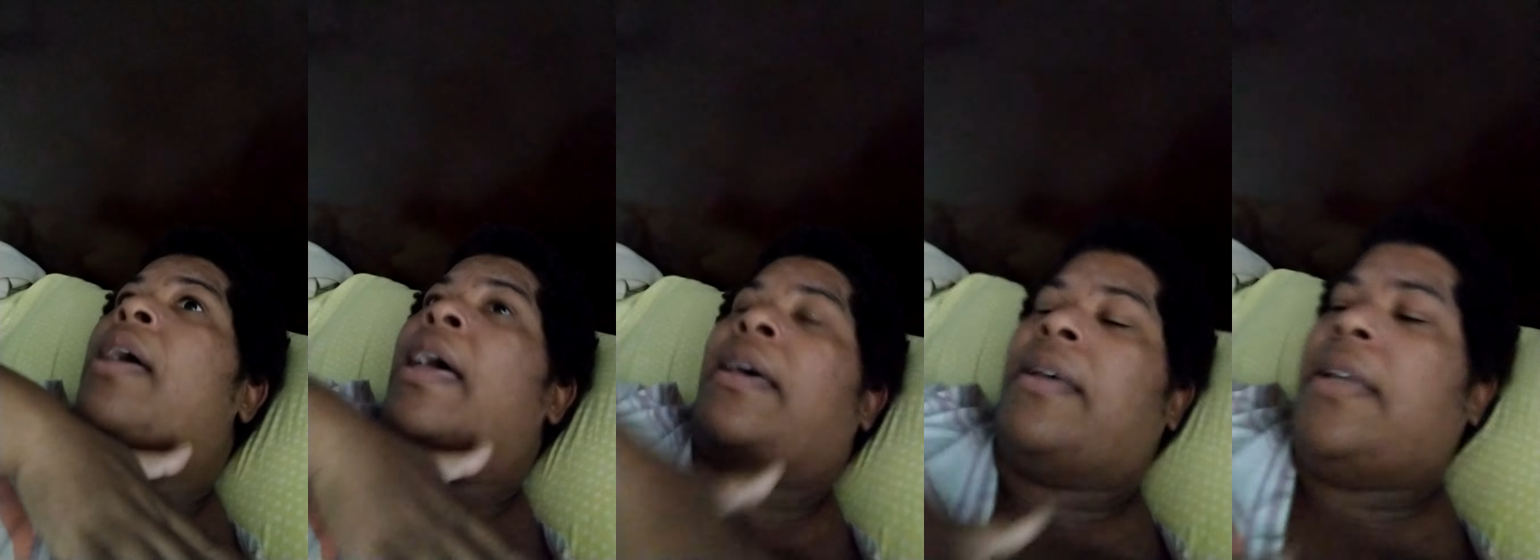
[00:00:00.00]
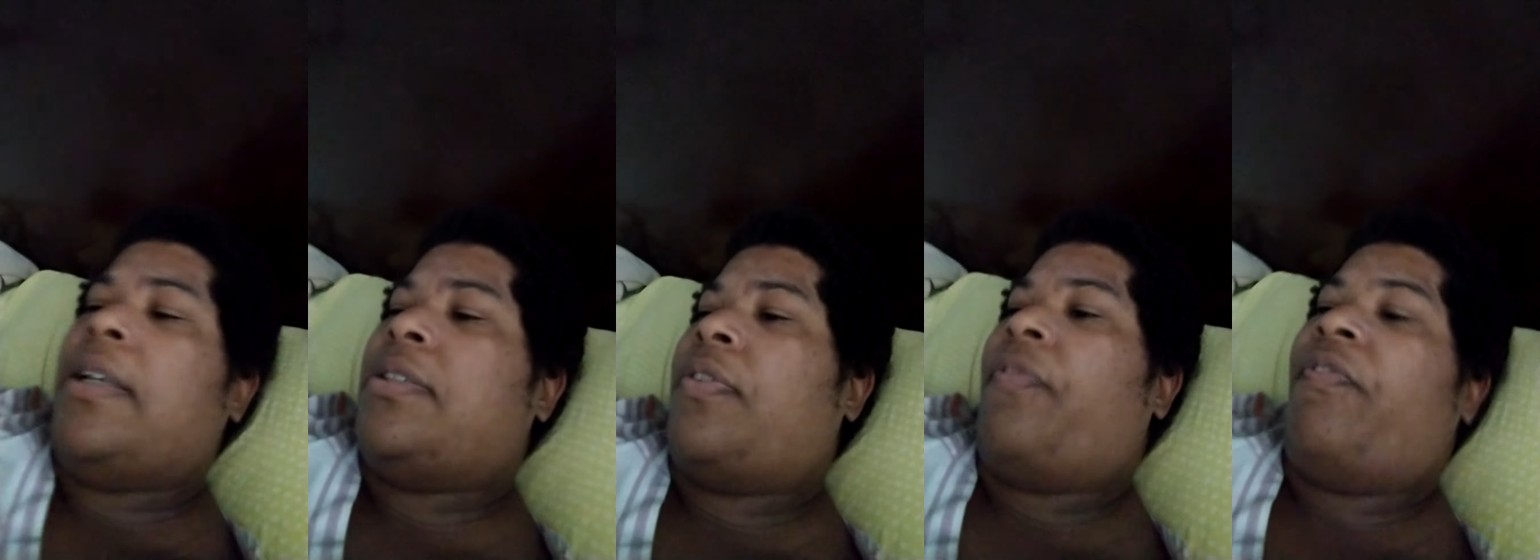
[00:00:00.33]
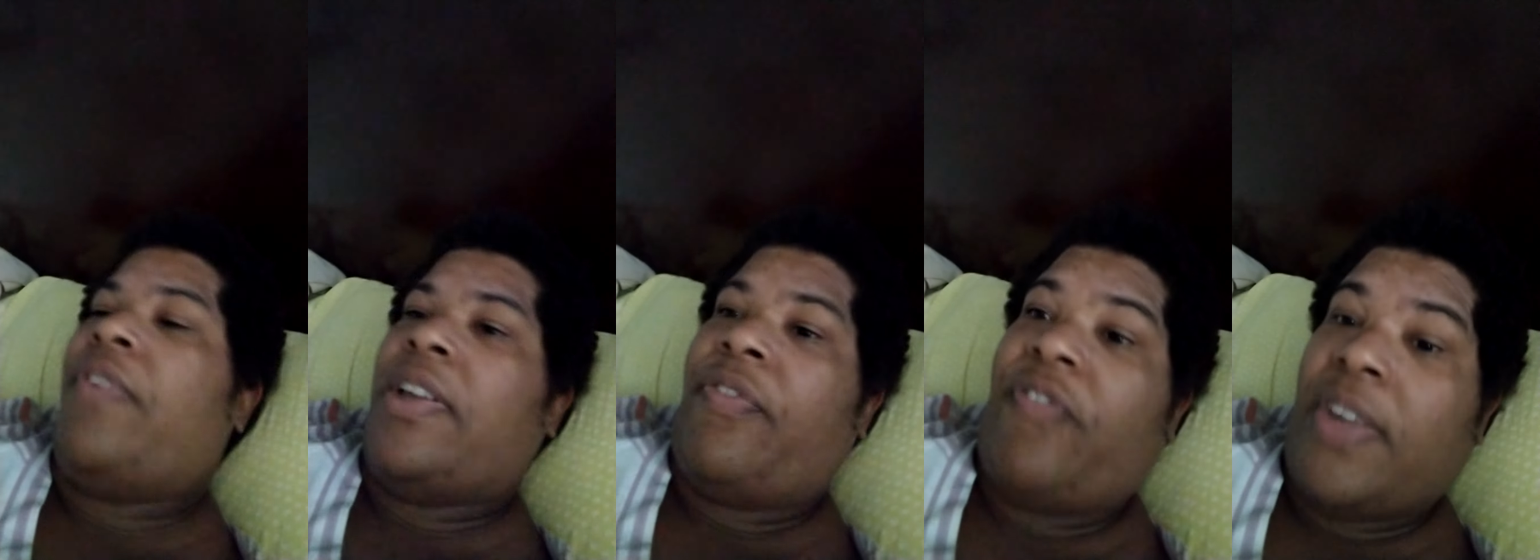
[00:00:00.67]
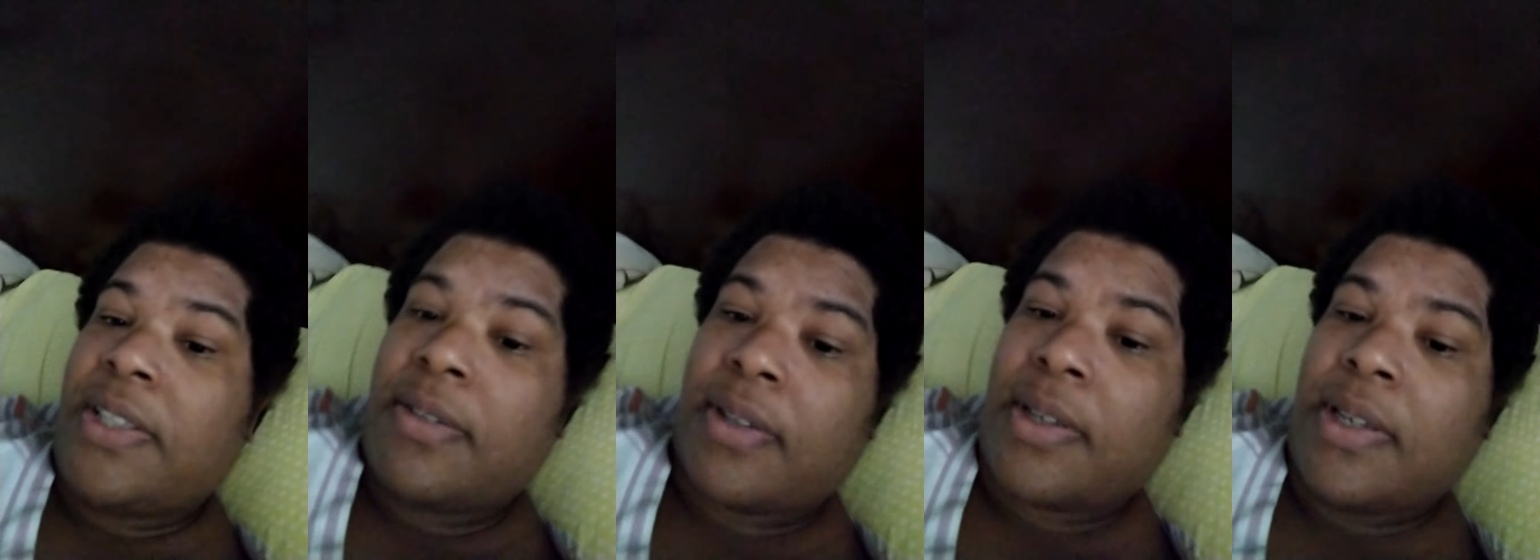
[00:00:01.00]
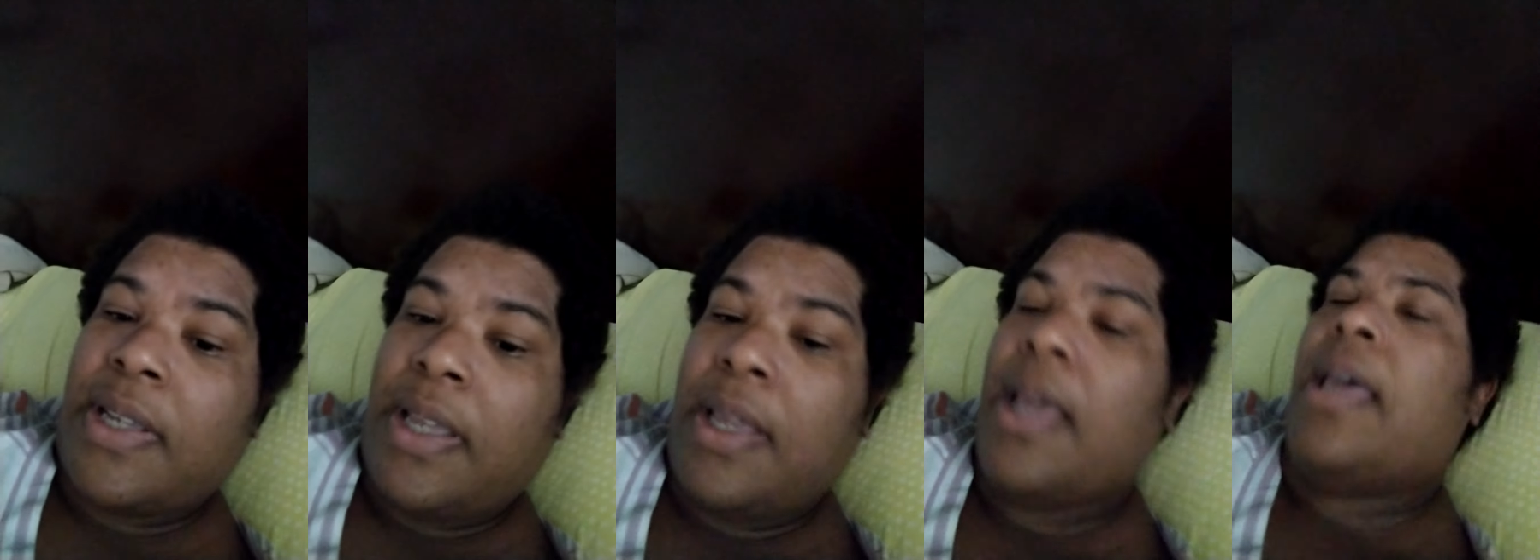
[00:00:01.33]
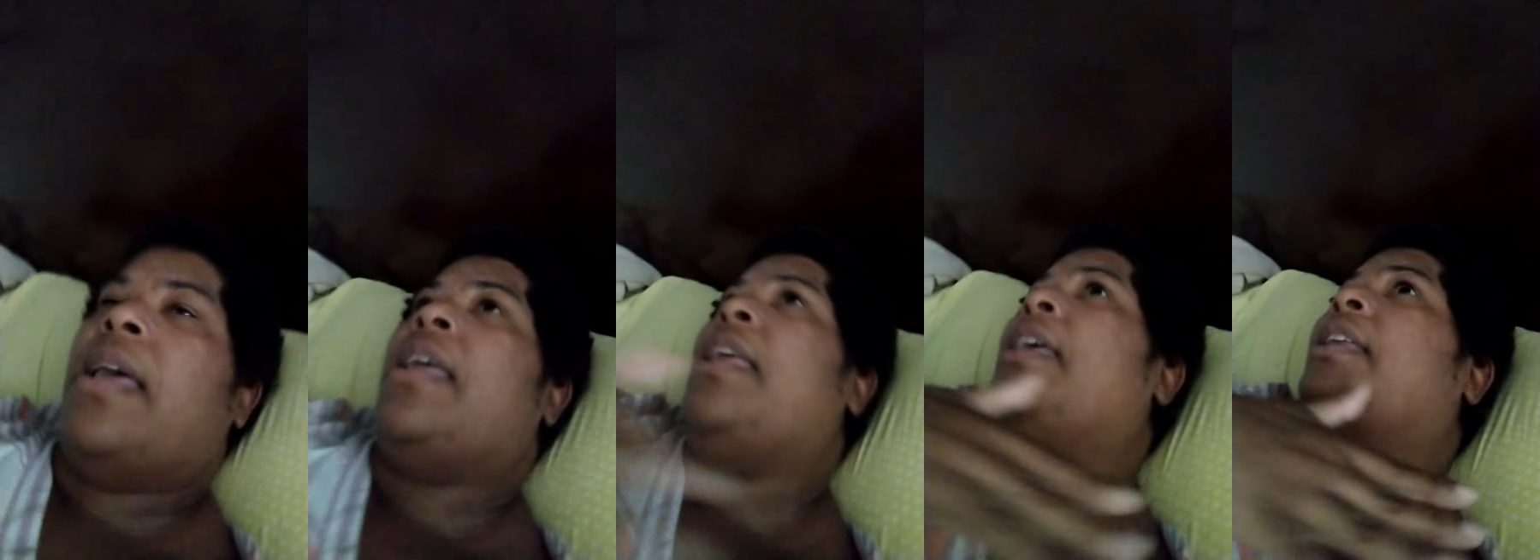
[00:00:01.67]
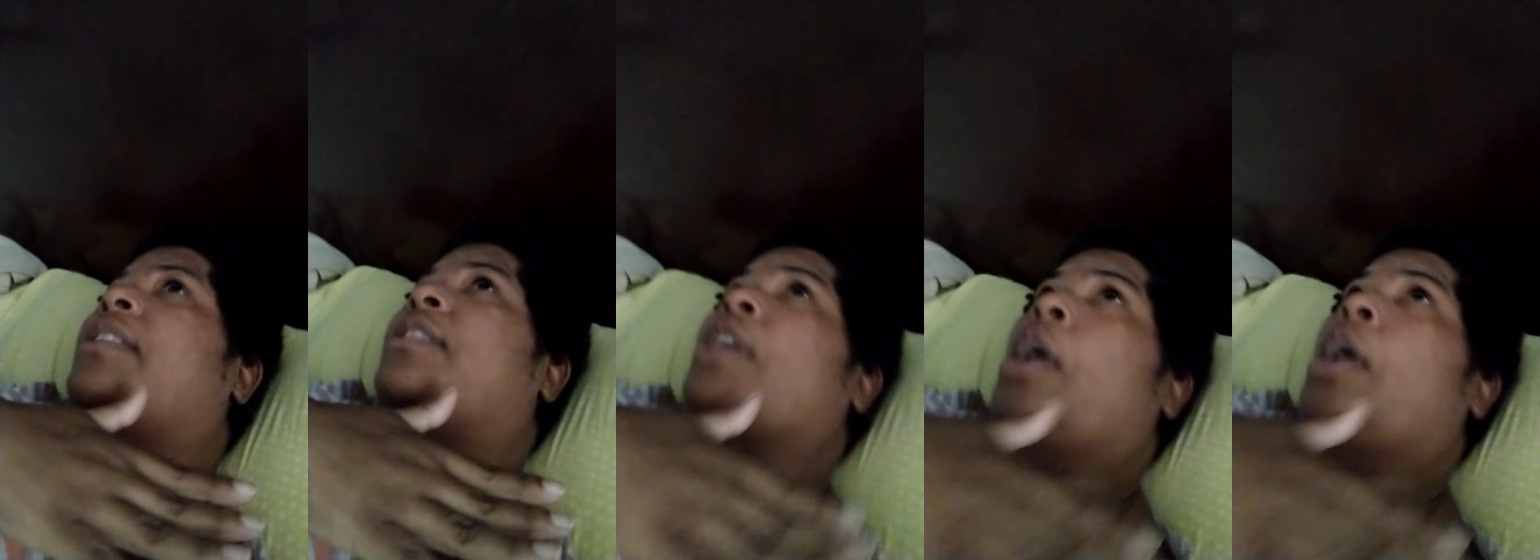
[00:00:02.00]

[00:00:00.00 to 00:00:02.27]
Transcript: at least physically, he